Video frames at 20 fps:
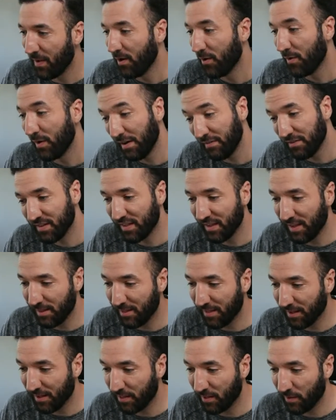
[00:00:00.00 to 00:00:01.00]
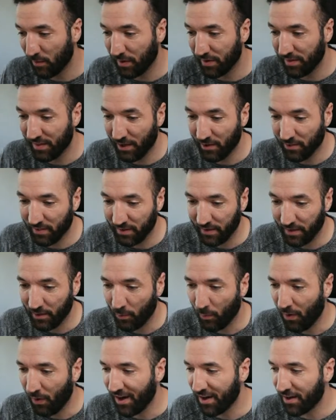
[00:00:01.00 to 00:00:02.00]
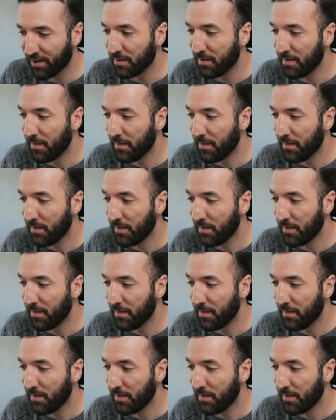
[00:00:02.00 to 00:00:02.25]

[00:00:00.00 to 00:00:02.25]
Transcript: I haven't seen 61,000 in a while.